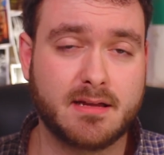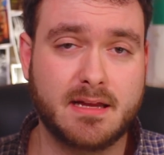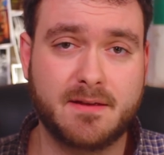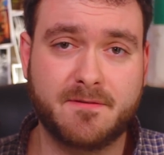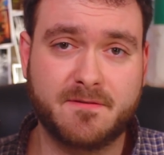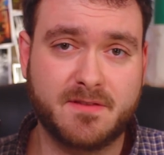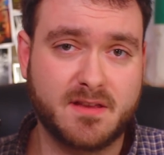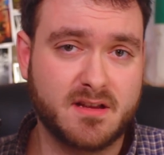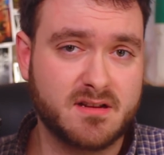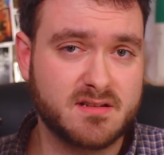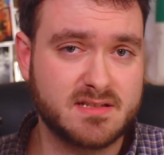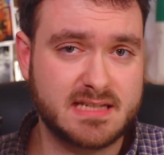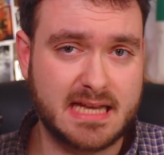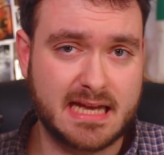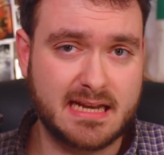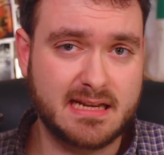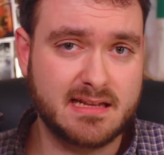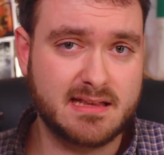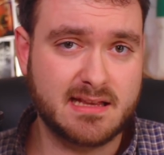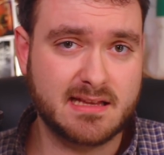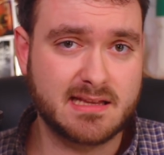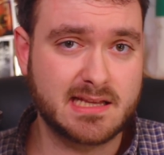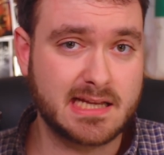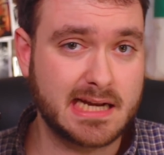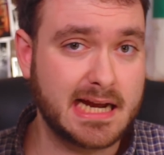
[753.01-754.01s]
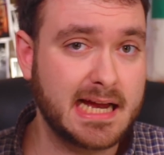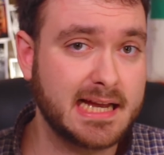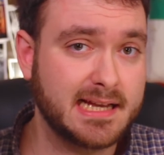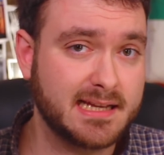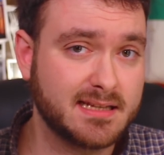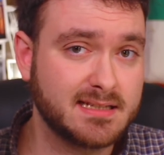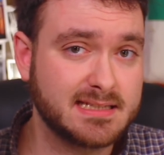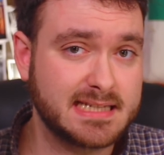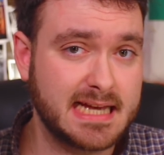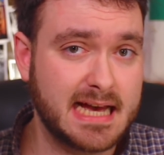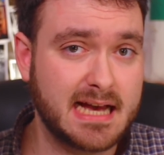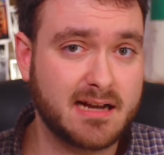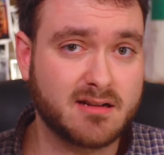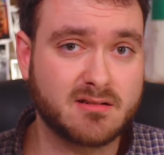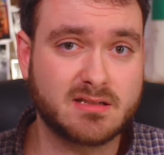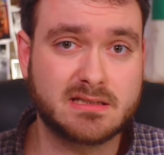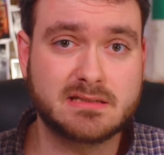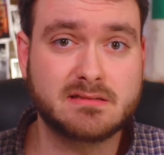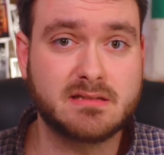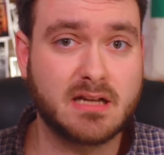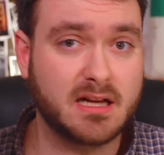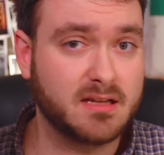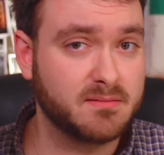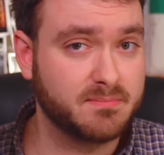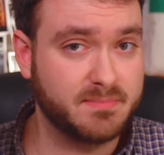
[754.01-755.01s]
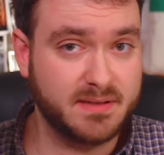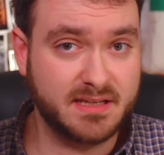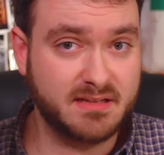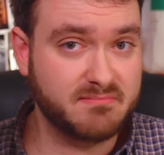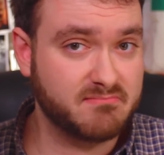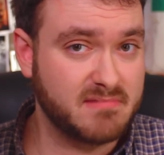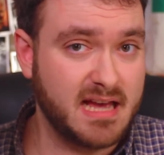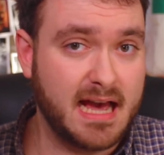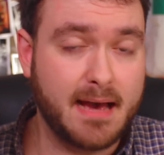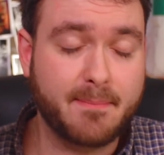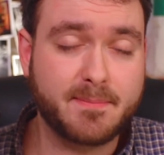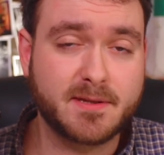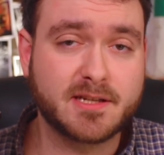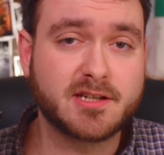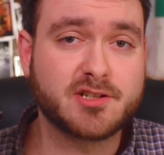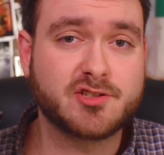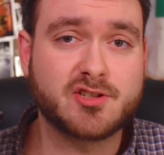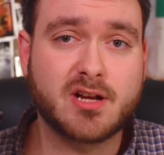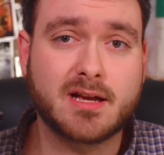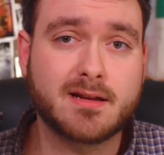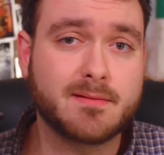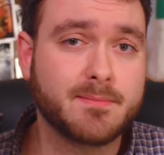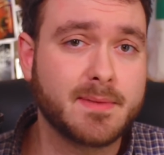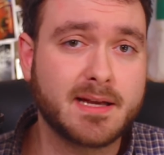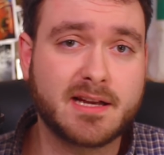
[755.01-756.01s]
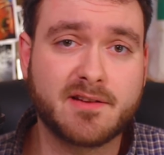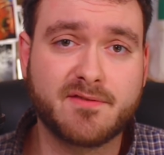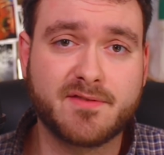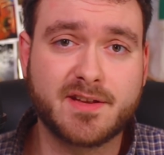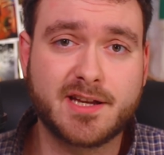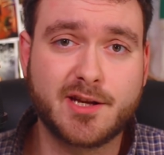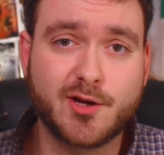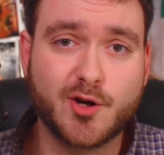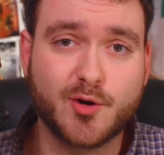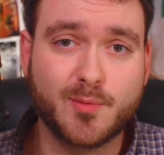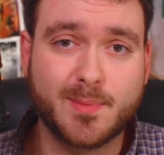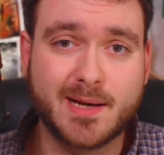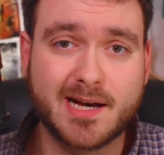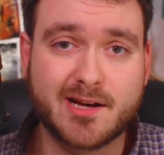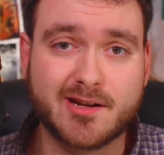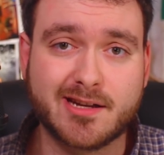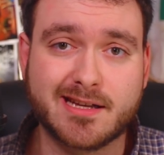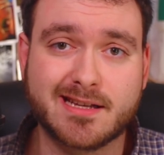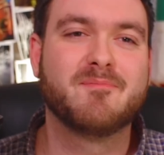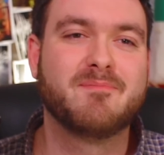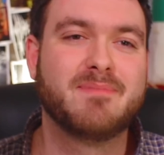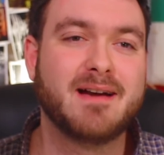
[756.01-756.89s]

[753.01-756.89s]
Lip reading: If there's anything that I can tackle, I'll be happy to try to make a video about it.